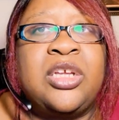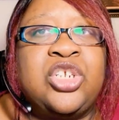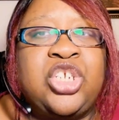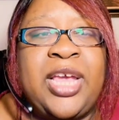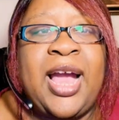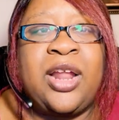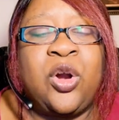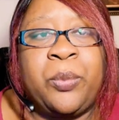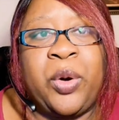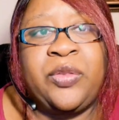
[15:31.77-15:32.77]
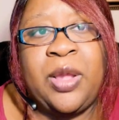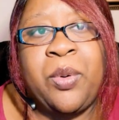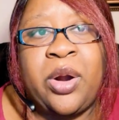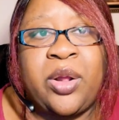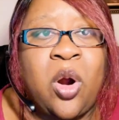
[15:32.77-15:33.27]
she had her birthday
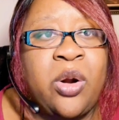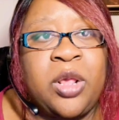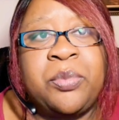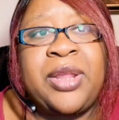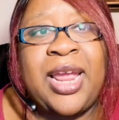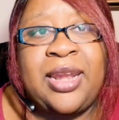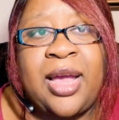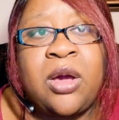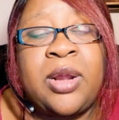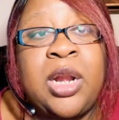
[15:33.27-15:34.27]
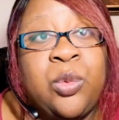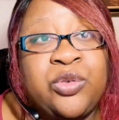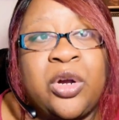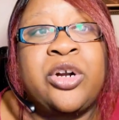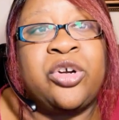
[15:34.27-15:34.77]
party already planned out and it
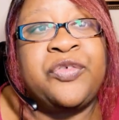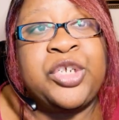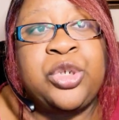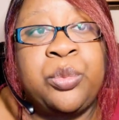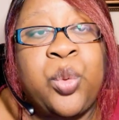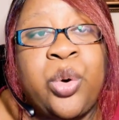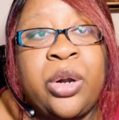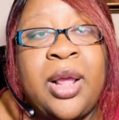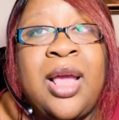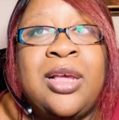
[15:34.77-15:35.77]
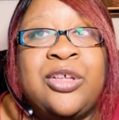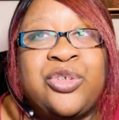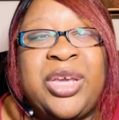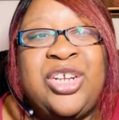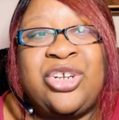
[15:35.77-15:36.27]
was on her vision board.
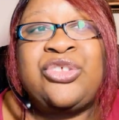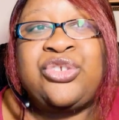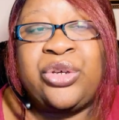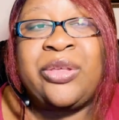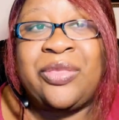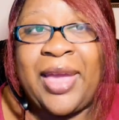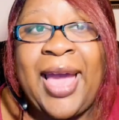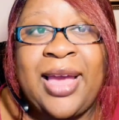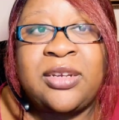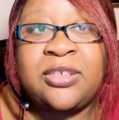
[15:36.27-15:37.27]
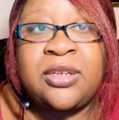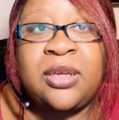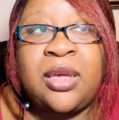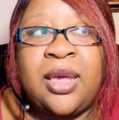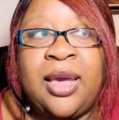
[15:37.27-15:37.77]
So he just took that
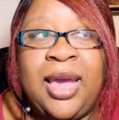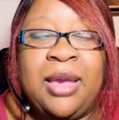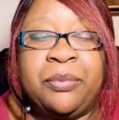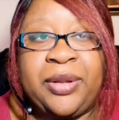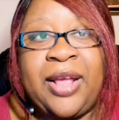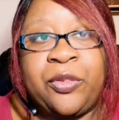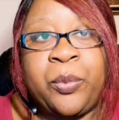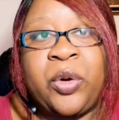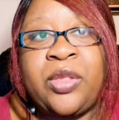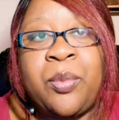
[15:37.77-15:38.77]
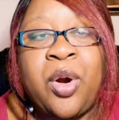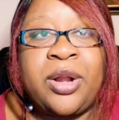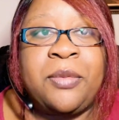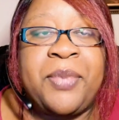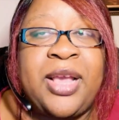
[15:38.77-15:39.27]
and planned the birthday
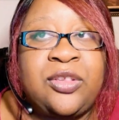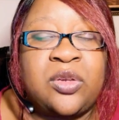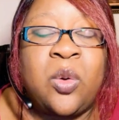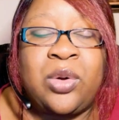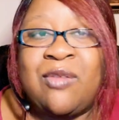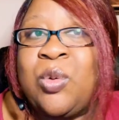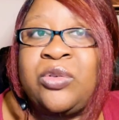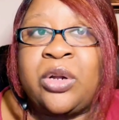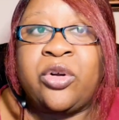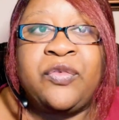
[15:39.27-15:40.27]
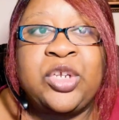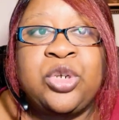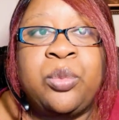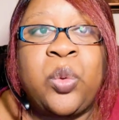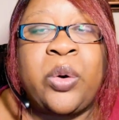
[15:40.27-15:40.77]
party based on whatever was on her
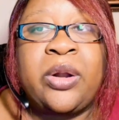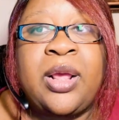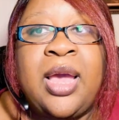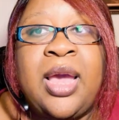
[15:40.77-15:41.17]
vision board.